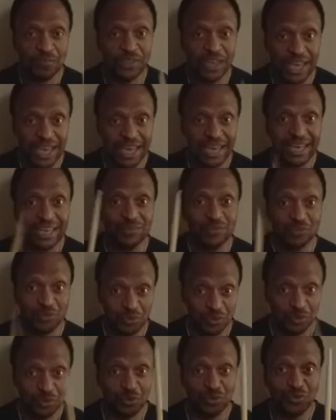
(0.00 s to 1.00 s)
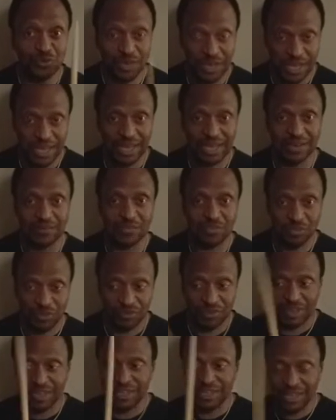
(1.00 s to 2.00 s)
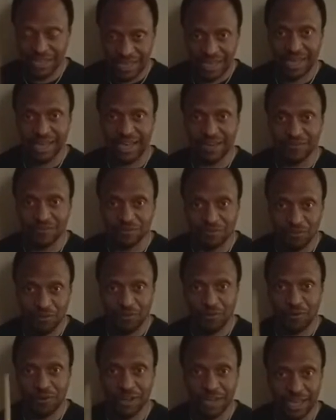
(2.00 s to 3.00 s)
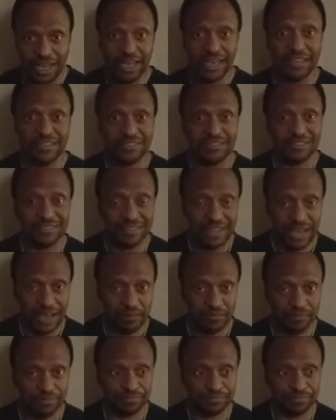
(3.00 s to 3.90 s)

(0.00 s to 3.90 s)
and two and three and four and stop.